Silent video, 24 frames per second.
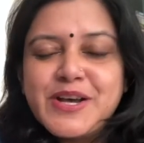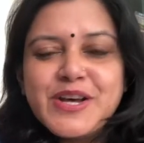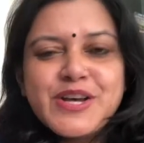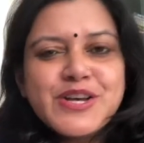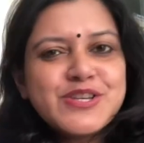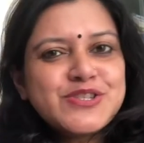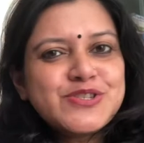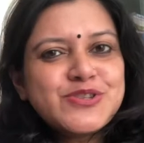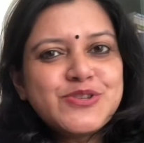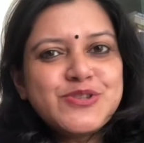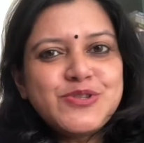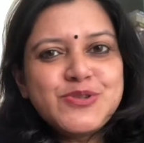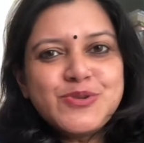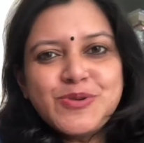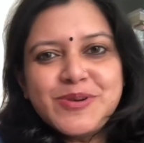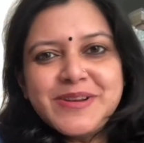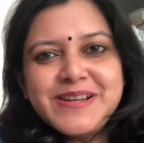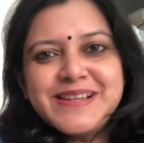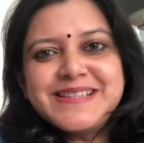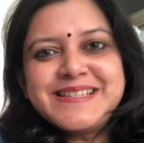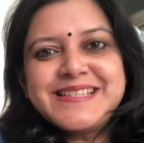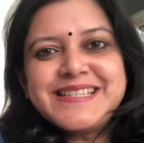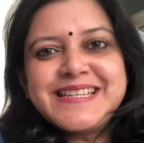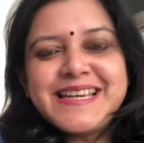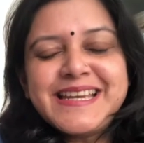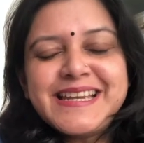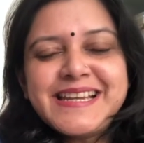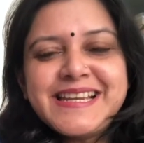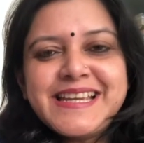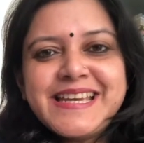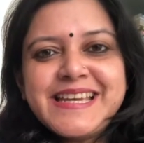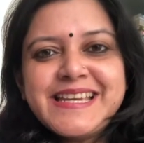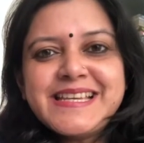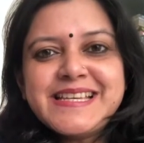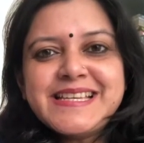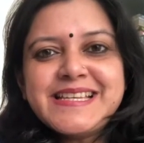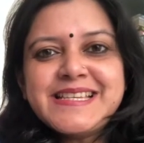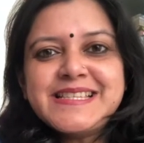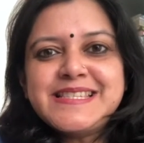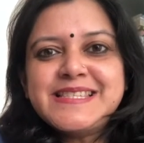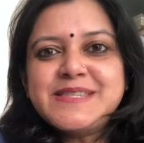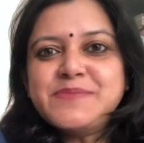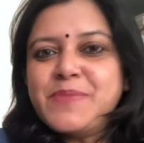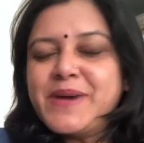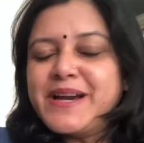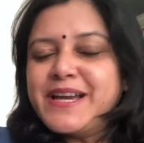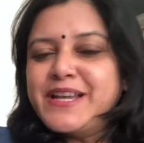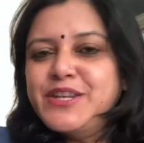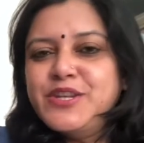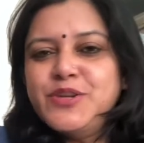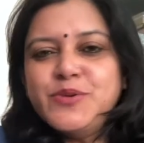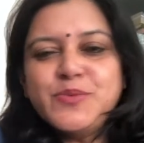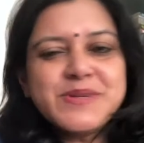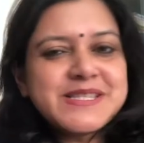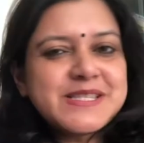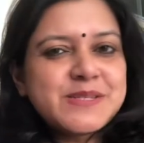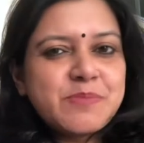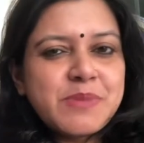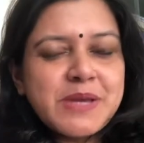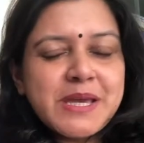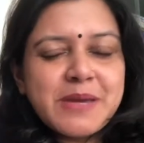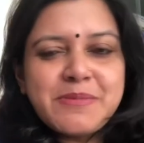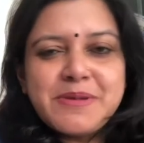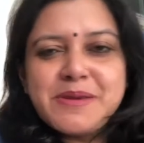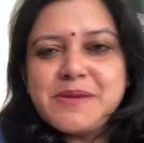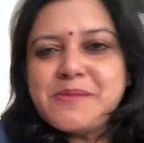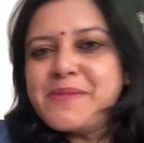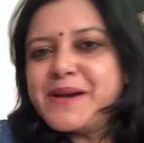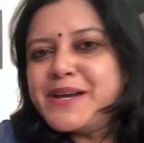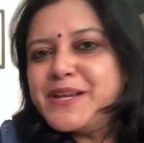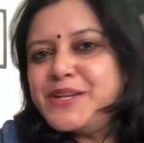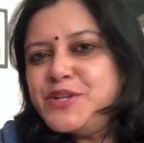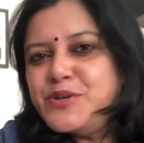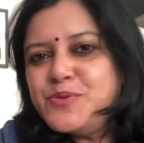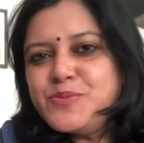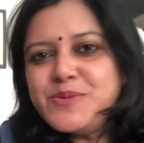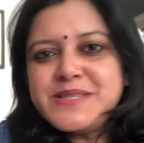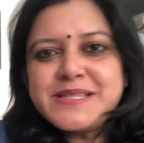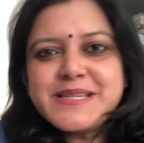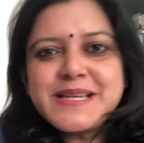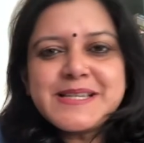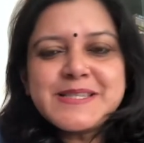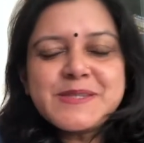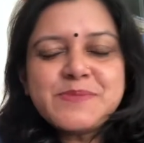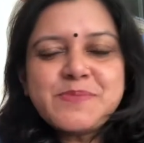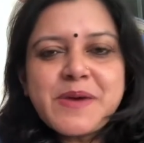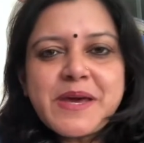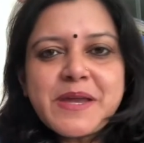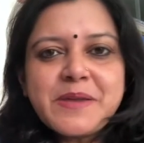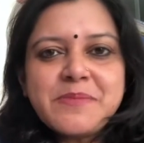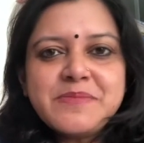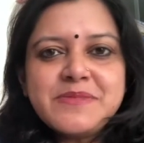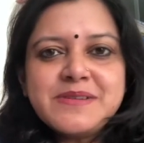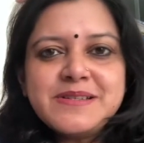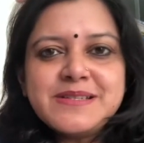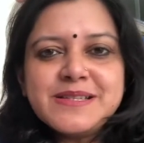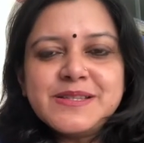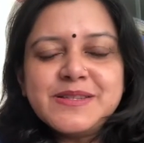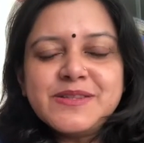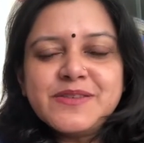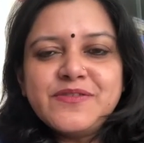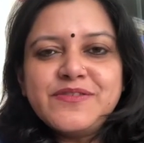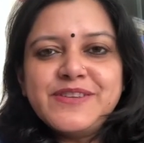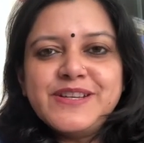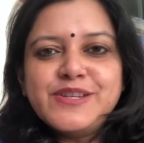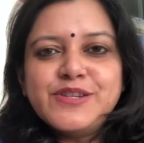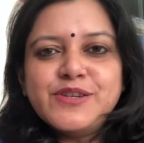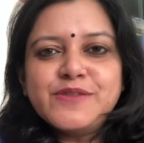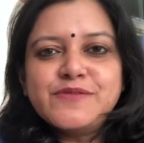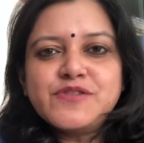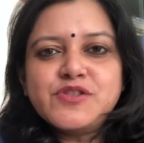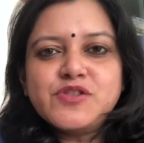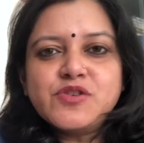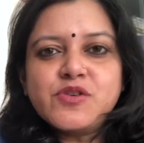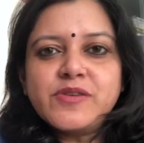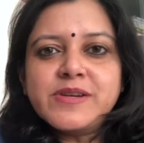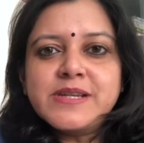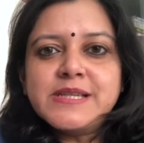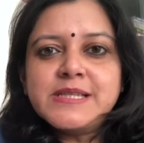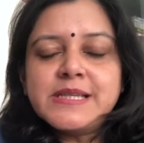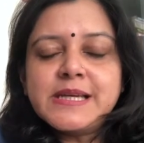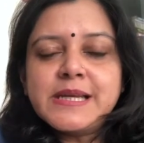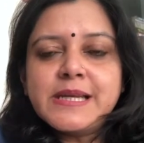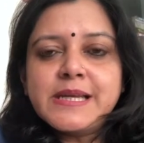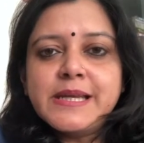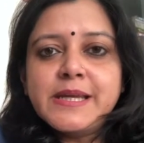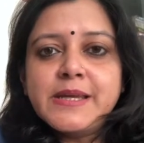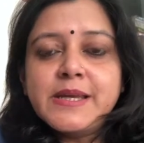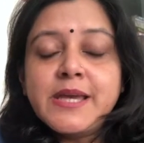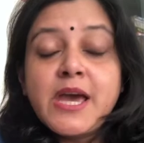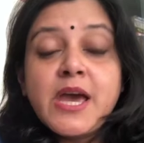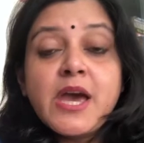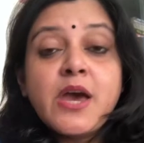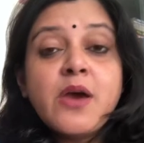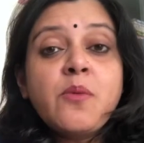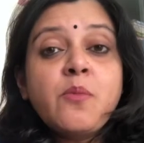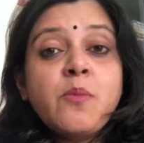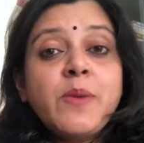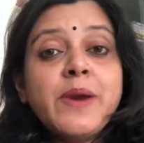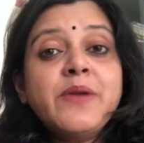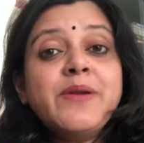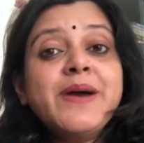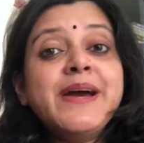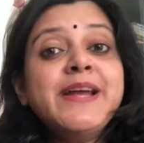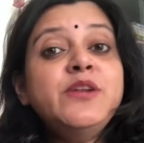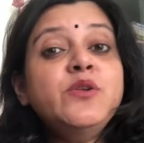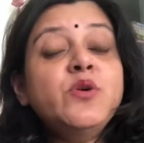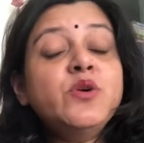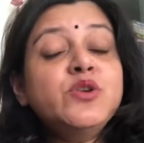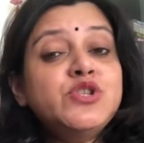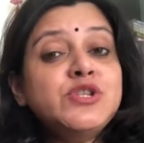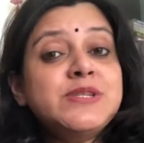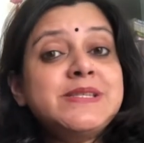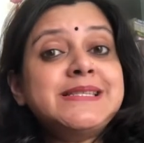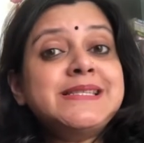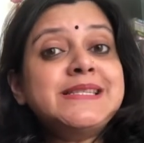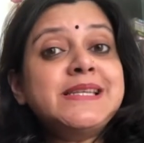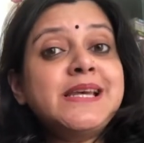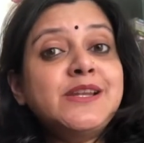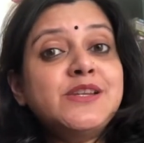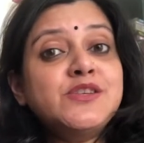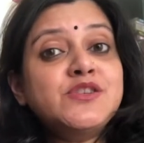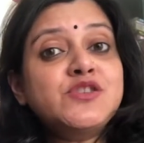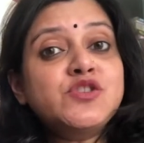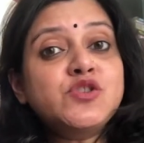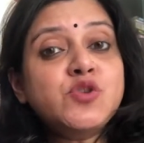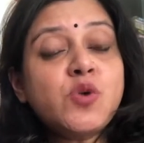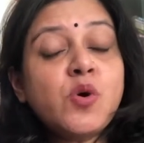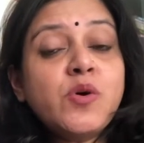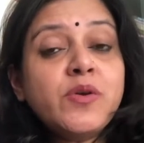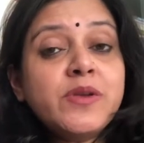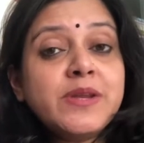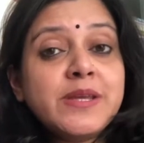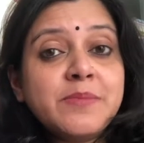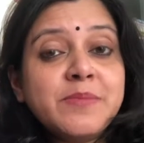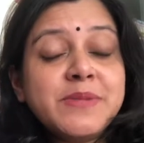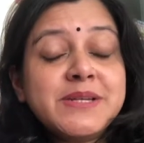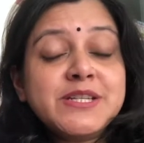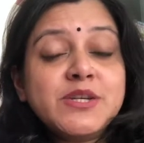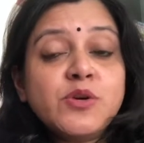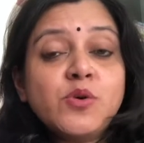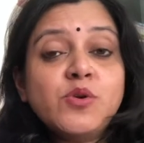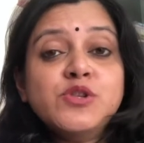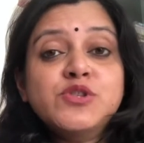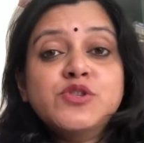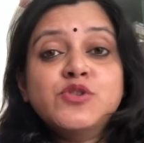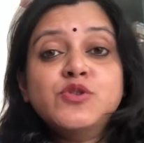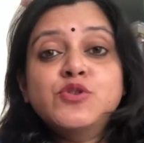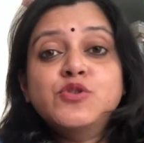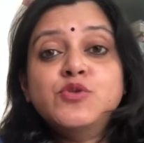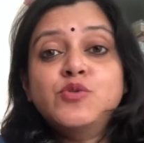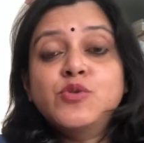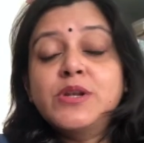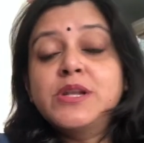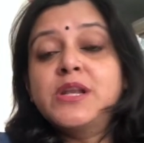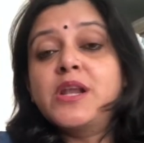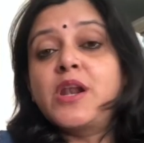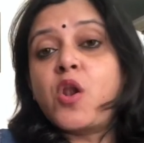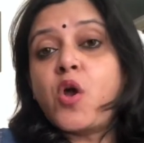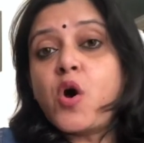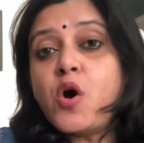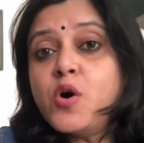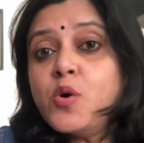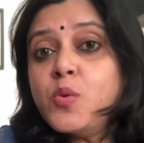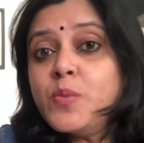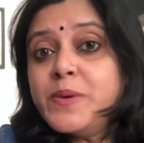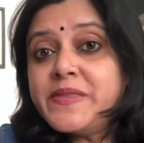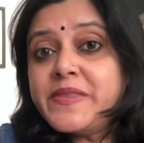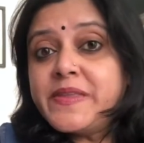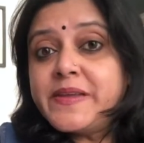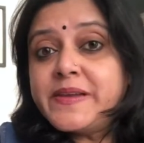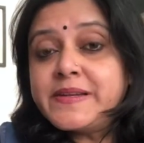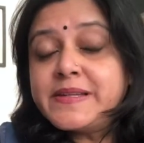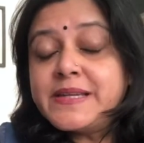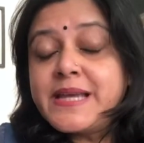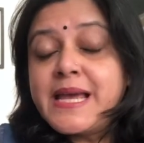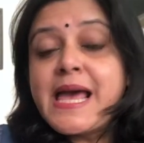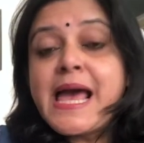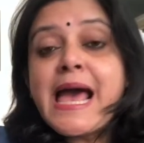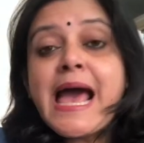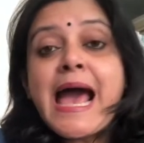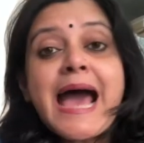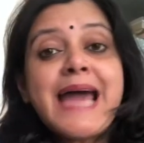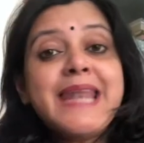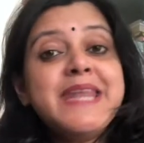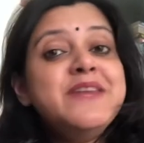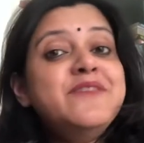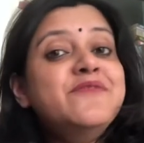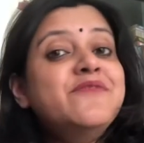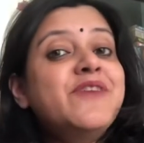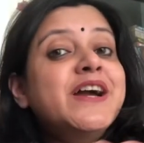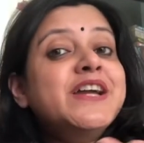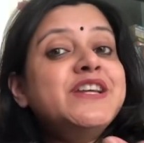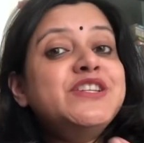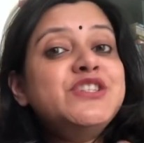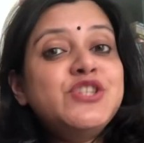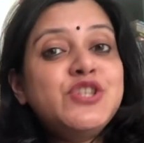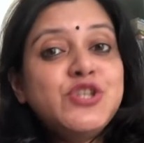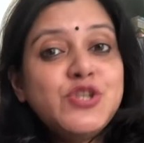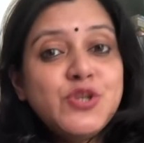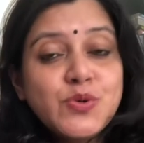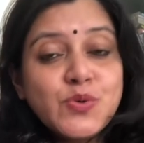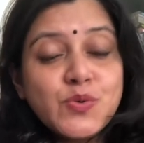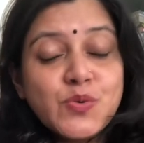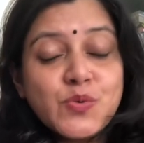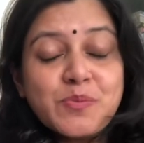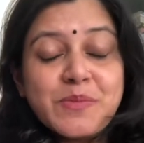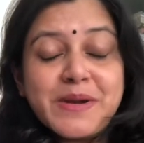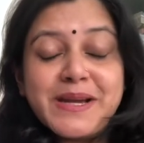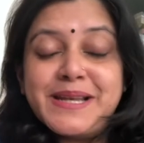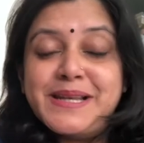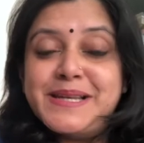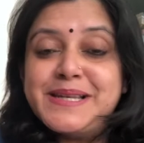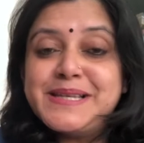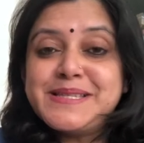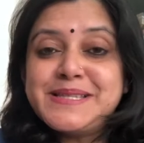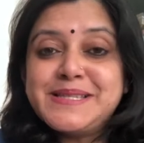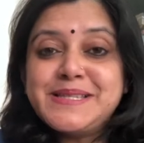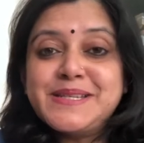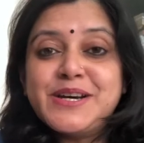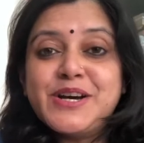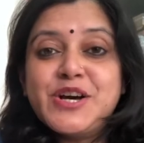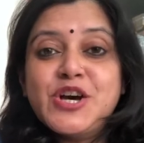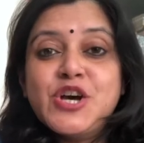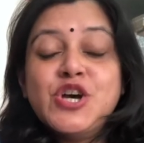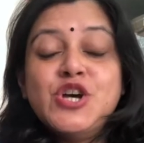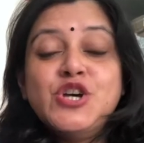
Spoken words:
So Doodle a Tale is my newest baby, my newest experiment in the field of storytelling, where I not just tell a story, but I also doodle along with it and invite you, my listener,